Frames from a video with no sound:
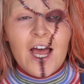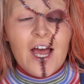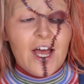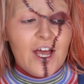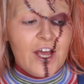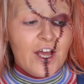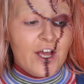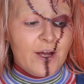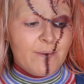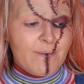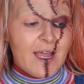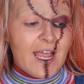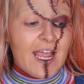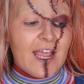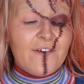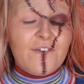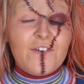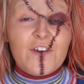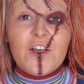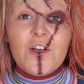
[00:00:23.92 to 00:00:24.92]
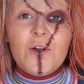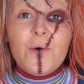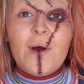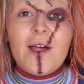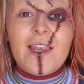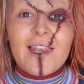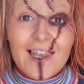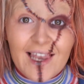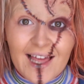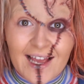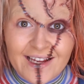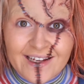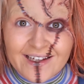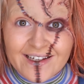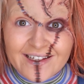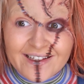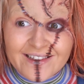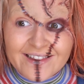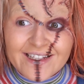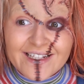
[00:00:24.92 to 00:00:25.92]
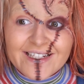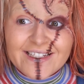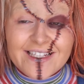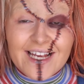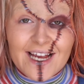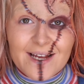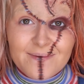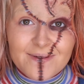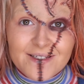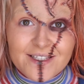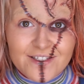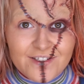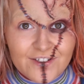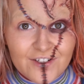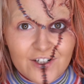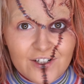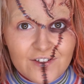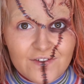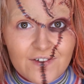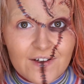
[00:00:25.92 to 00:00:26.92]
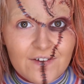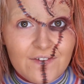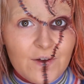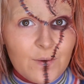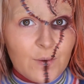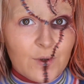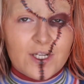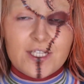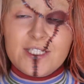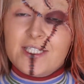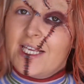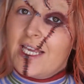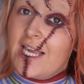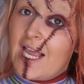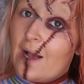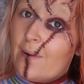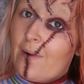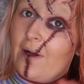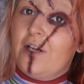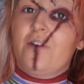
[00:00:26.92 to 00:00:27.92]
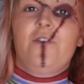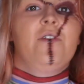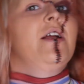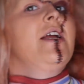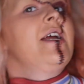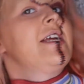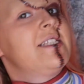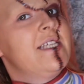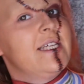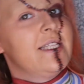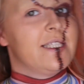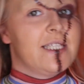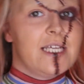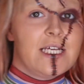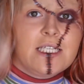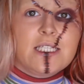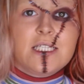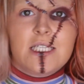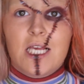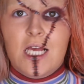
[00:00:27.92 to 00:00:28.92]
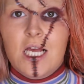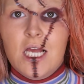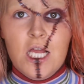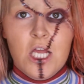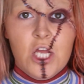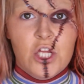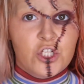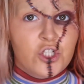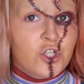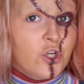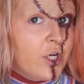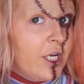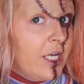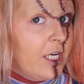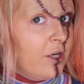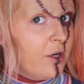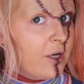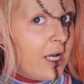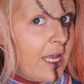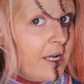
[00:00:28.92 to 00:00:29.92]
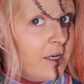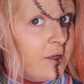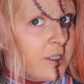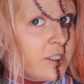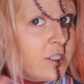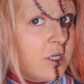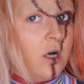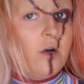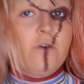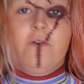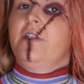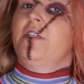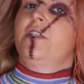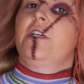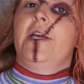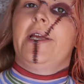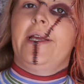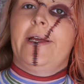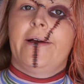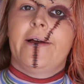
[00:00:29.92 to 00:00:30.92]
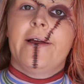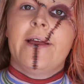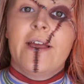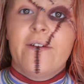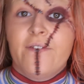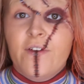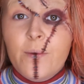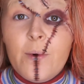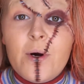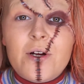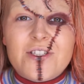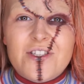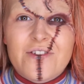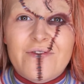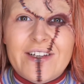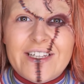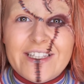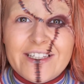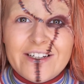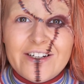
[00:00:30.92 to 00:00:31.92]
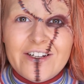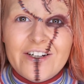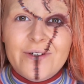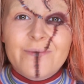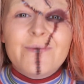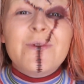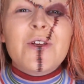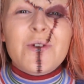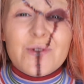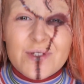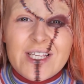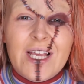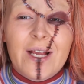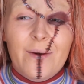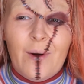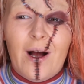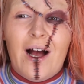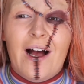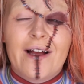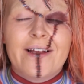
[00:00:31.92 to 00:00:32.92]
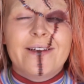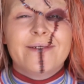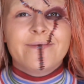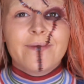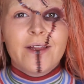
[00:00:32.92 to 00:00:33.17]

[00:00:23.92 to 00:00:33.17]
If you like this type of stuff, if you want to see how I created this Chucky look, I know it's not orange here, if you watch the video you'll see why.